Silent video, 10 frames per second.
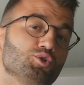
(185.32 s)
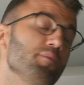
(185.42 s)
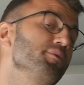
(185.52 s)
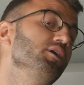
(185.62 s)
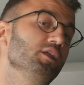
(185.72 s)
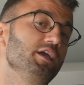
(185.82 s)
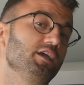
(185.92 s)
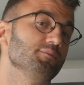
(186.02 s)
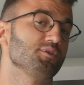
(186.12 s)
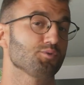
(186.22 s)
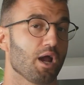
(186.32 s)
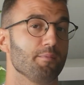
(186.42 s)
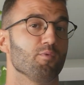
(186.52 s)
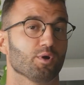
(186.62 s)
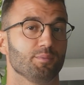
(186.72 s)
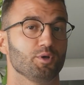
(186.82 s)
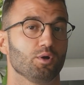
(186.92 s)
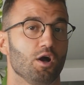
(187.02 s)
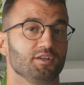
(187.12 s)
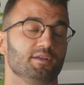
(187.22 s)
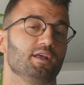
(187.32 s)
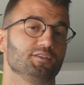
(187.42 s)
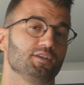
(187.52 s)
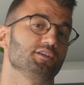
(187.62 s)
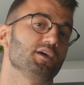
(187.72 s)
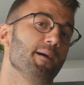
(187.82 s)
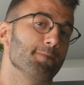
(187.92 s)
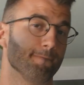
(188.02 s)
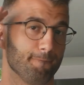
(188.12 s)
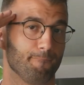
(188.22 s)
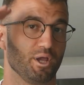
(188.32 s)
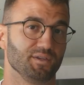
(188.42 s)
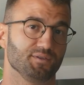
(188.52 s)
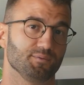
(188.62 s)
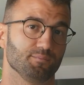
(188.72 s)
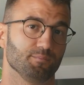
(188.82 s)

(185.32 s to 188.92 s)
dropping a like, subscribe for more crypto content, and I'll see you next time. Peace.